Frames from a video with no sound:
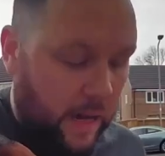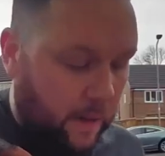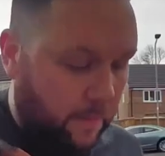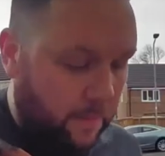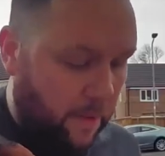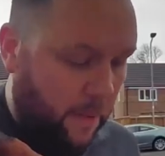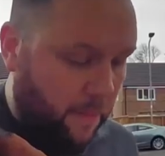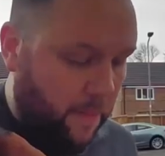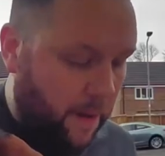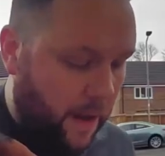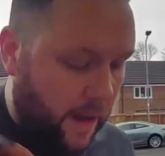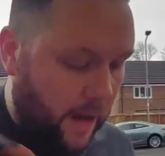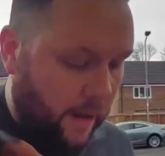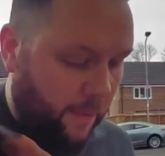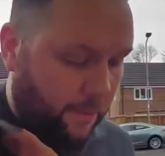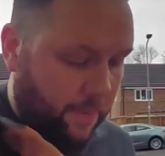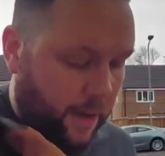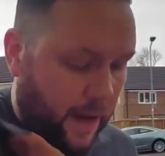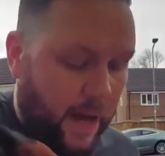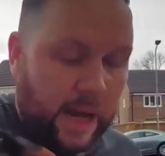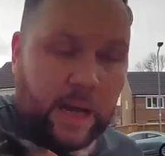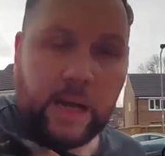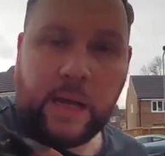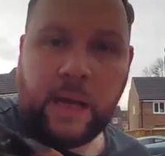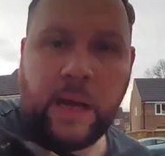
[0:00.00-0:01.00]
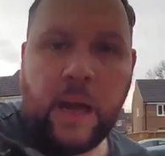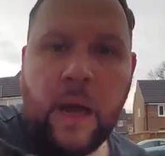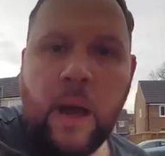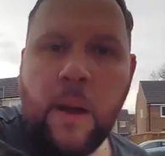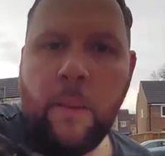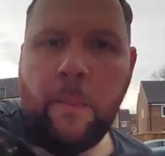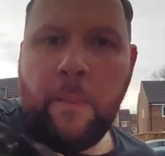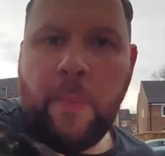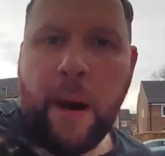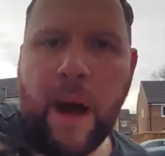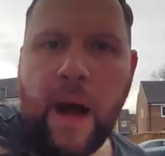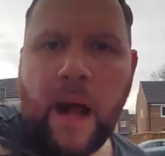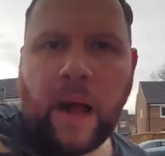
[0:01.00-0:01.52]
Back, back, back, back,
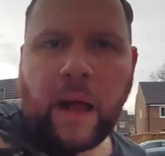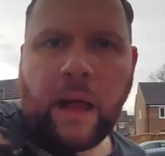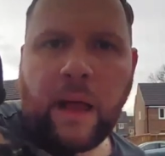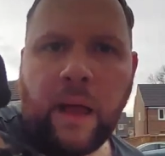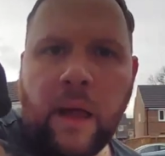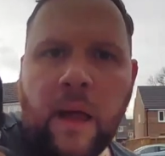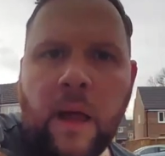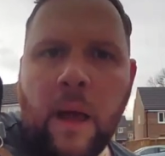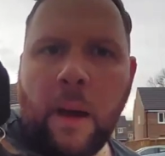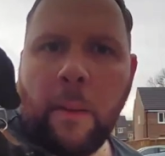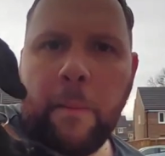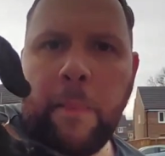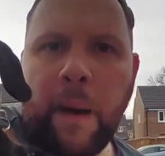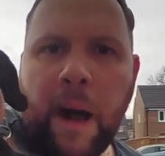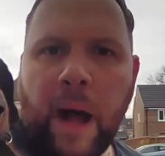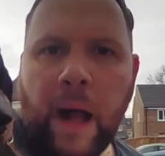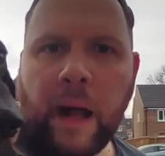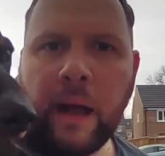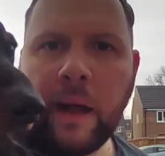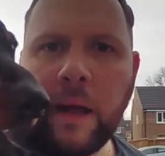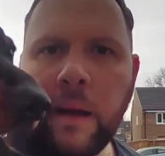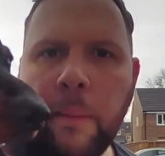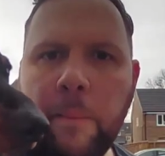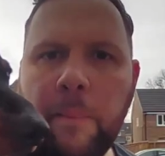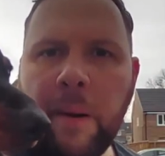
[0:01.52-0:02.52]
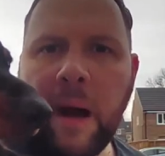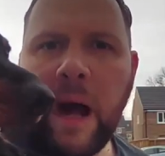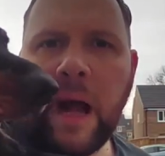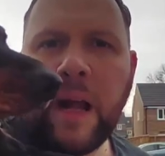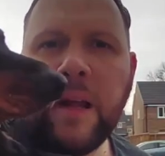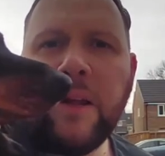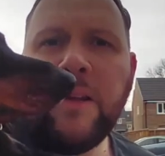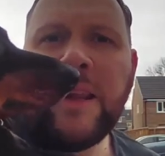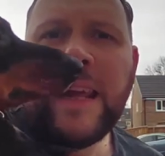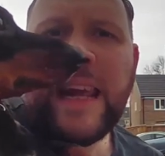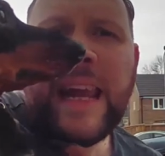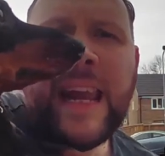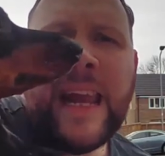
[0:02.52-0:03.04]
back, back,
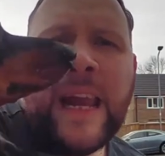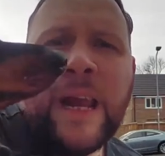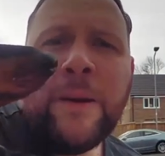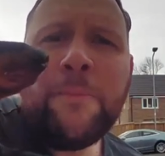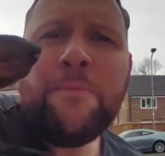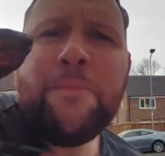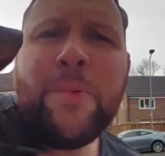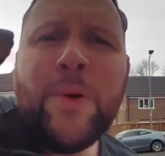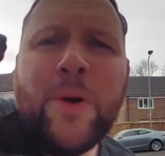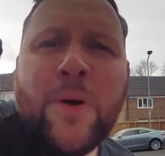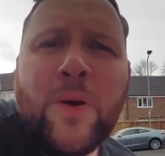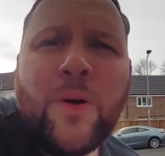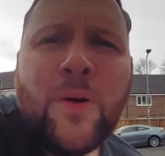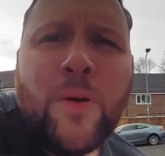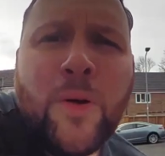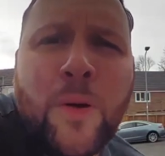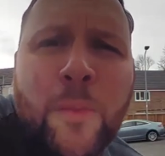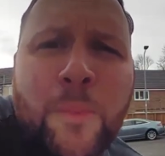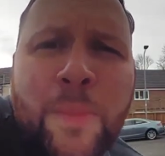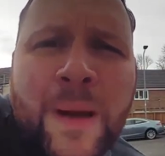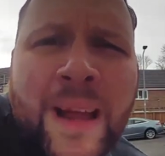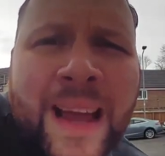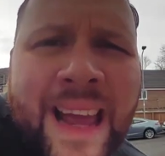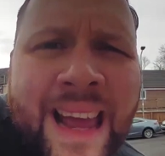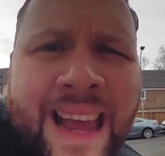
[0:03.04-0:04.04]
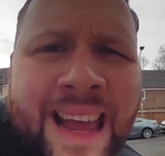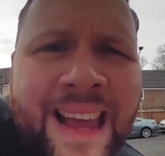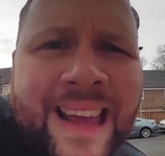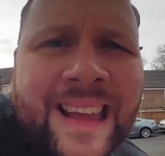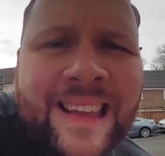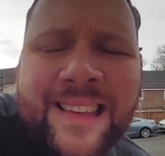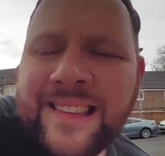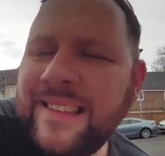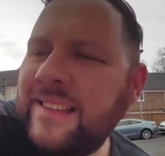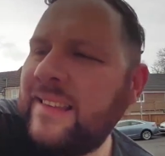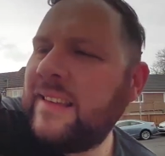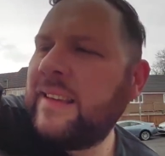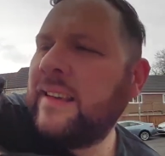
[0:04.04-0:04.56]
back. Eat
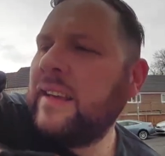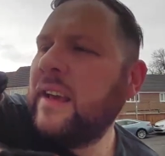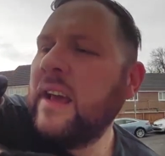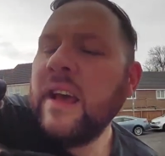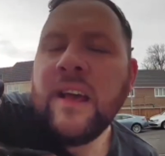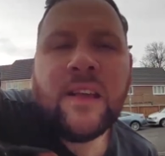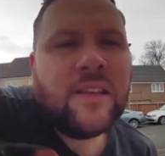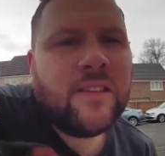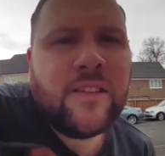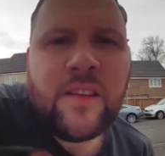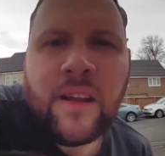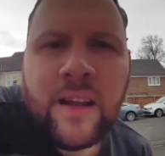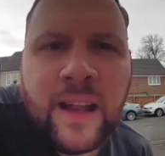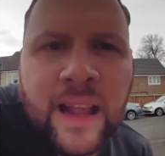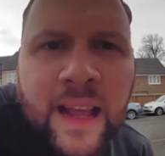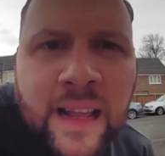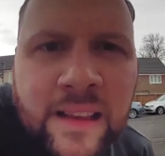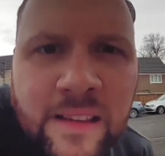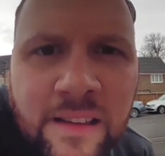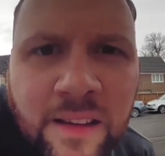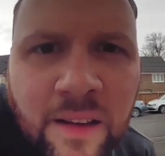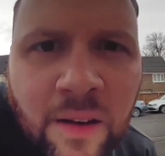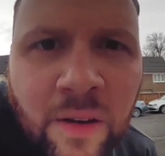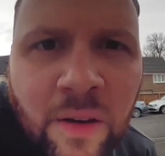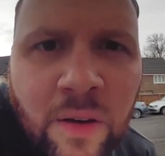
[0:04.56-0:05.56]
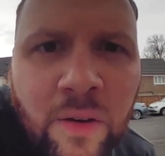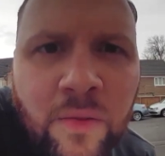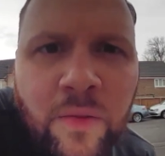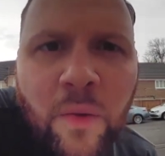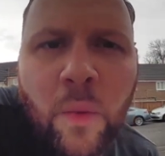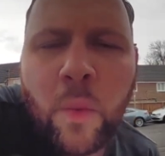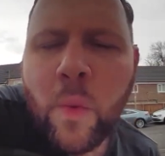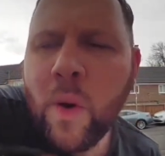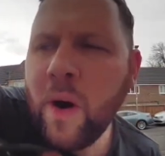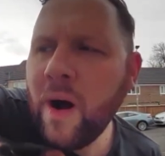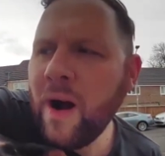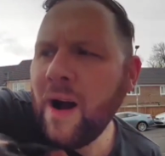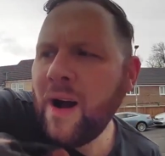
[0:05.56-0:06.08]
poopies, so let's go
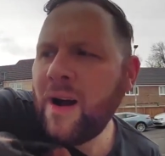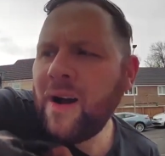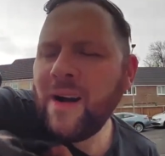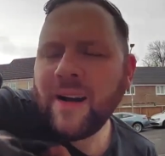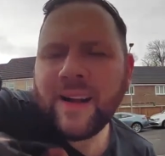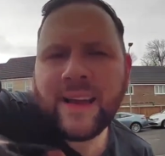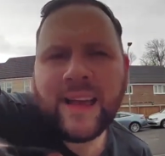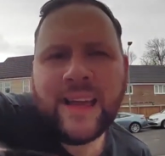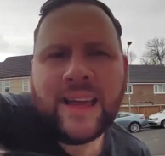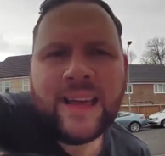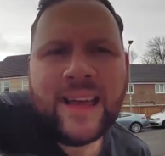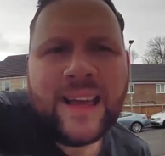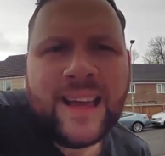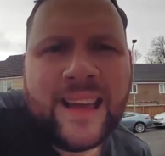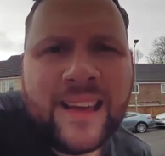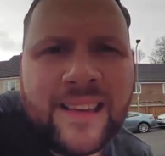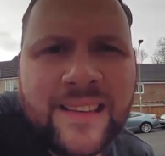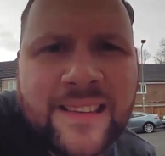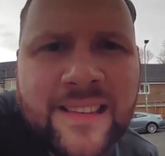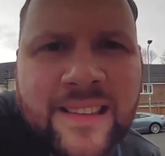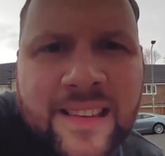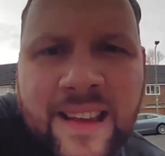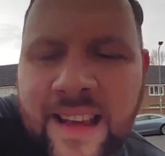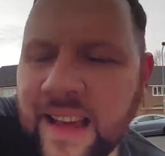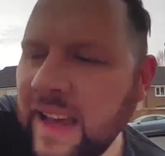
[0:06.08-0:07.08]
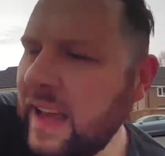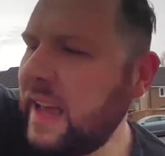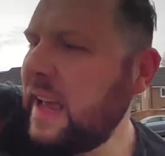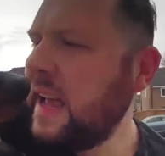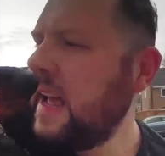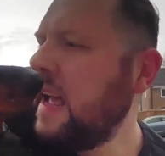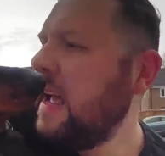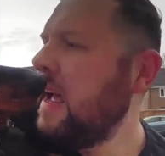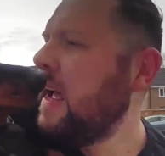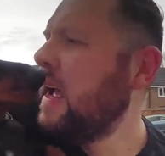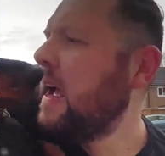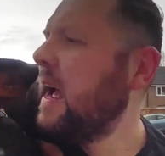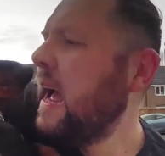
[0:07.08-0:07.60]
for walkies.
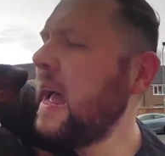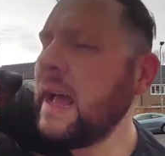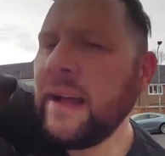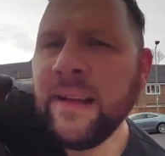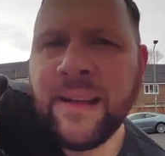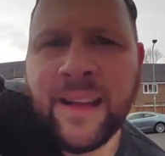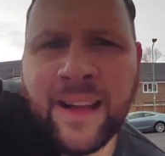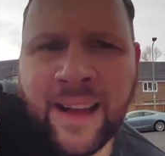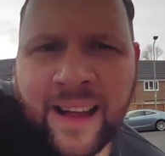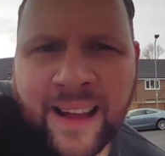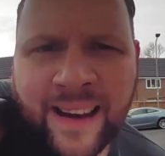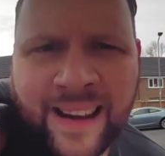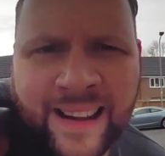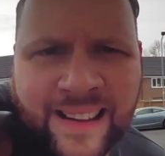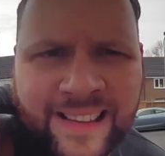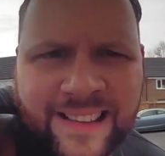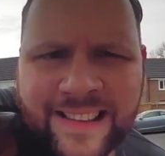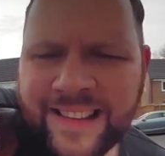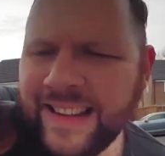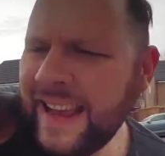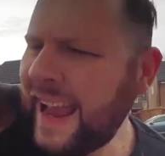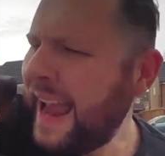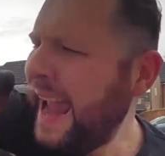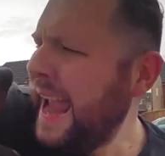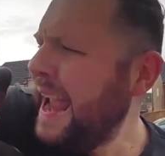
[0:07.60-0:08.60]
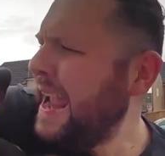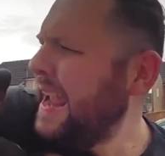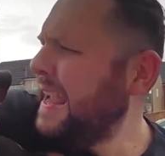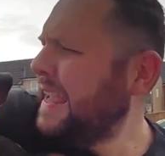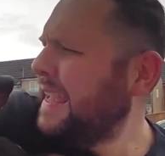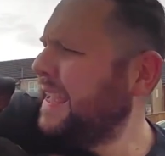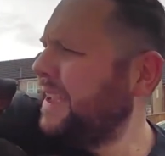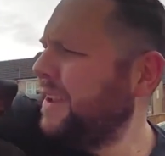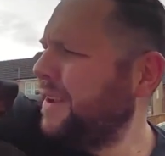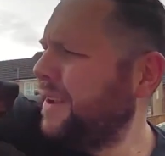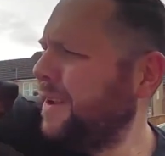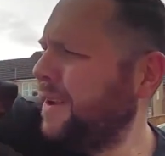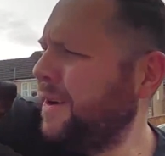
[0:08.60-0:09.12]
I'm gonna
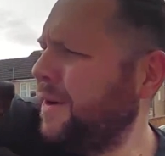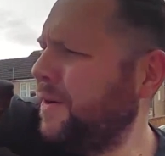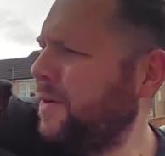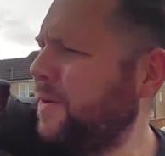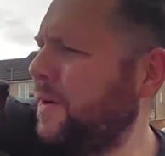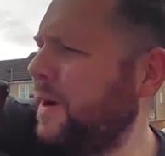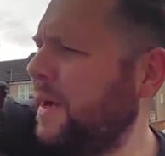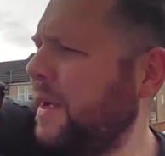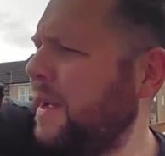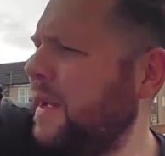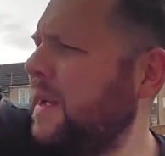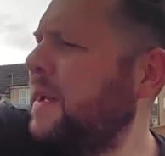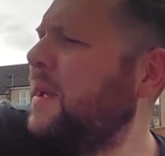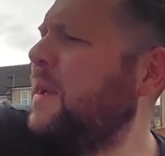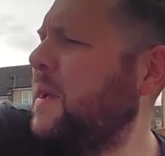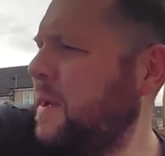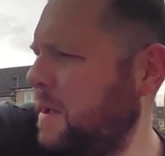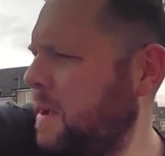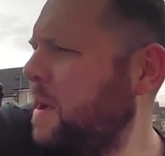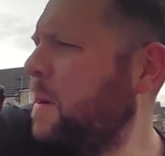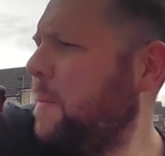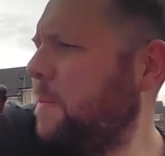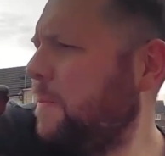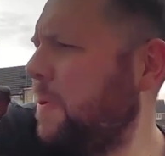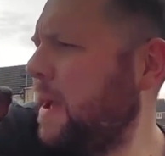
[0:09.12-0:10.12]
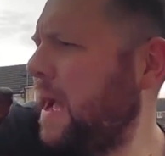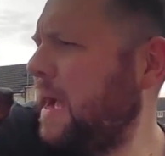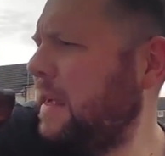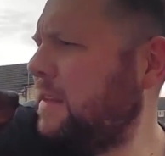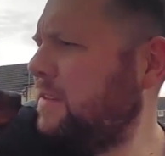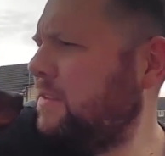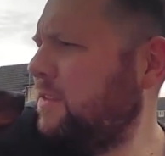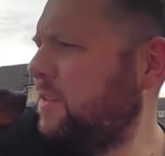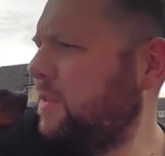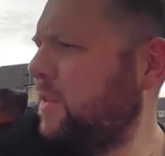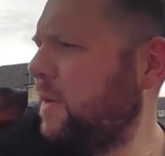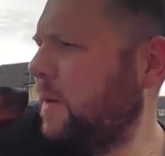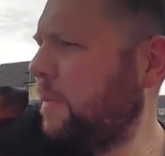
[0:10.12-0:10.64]
take you
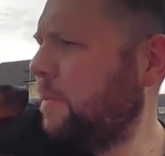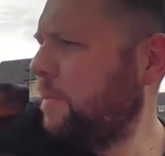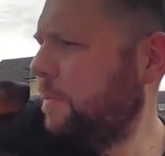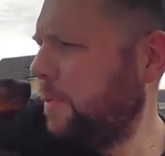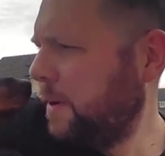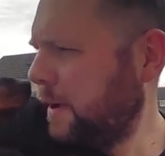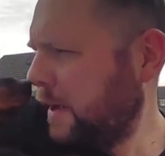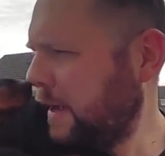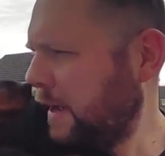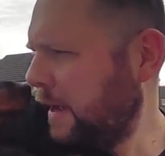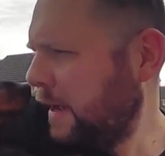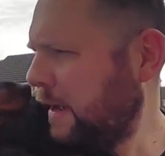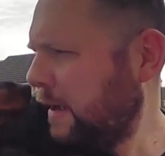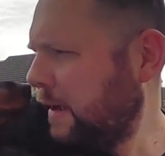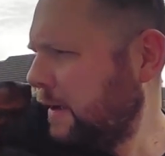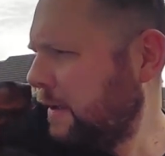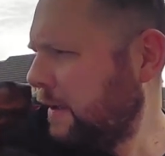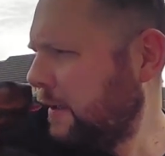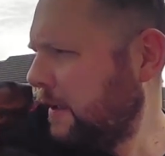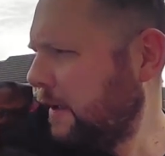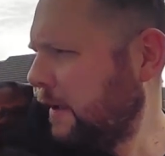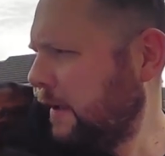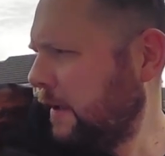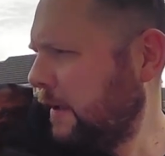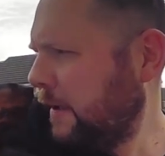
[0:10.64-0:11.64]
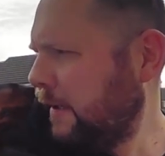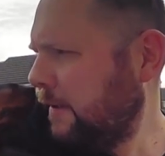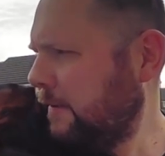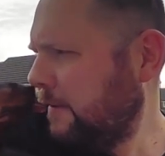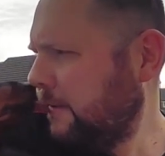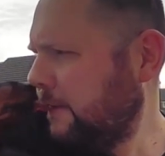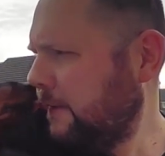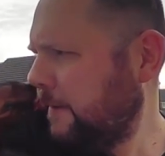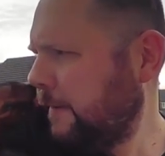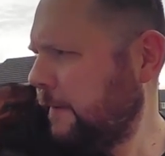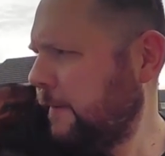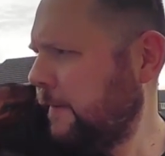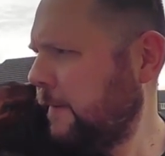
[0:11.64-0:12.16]
back to the
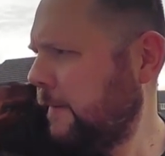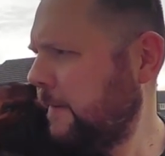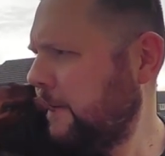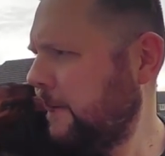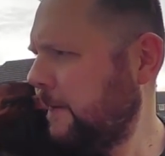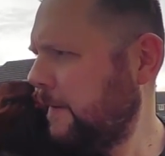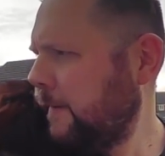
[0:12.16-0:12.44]
parkies.